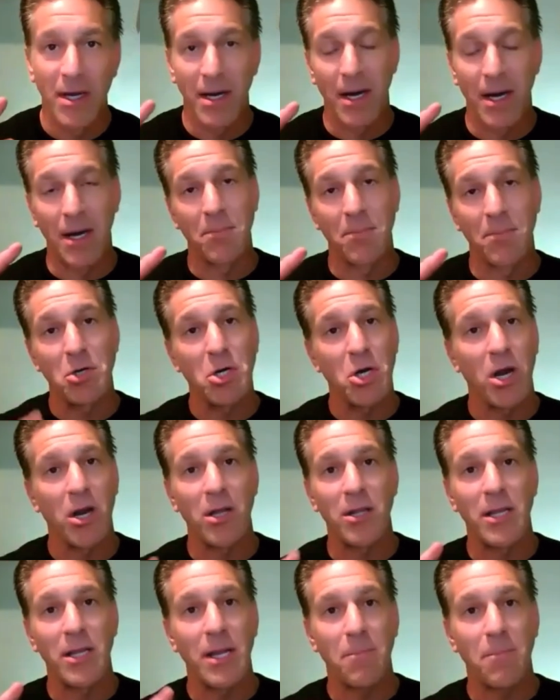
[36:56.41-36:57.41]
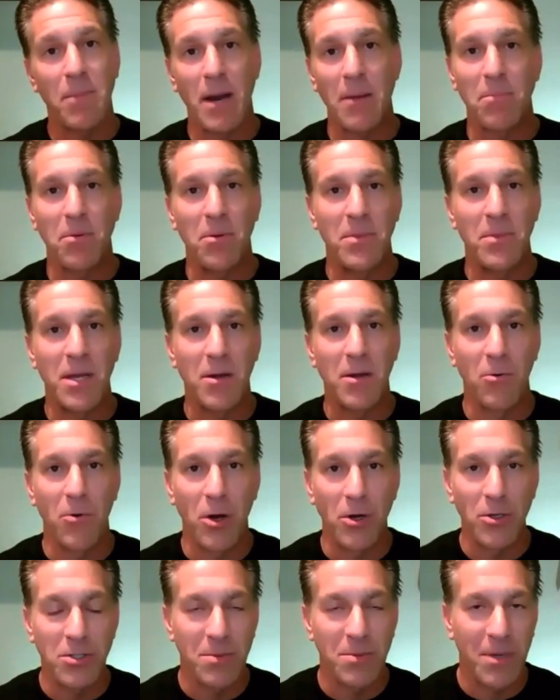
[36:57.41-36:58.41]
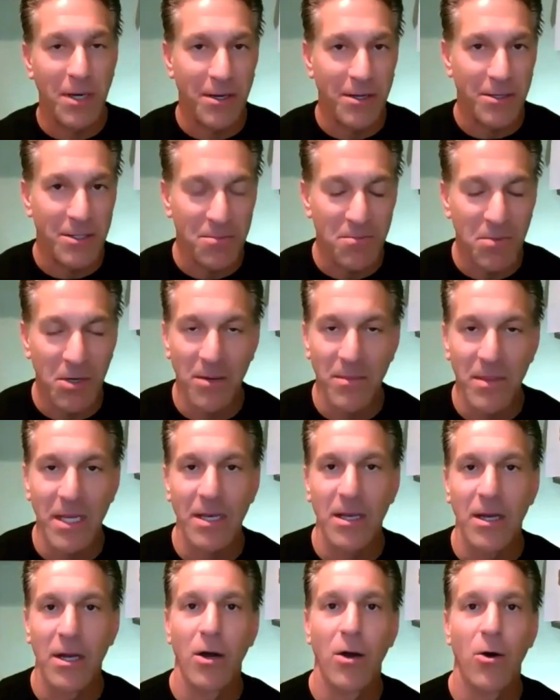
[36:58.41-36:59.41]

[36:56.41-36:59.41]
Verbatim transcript: um, garlic, peppermint, rosemary, and spearmint,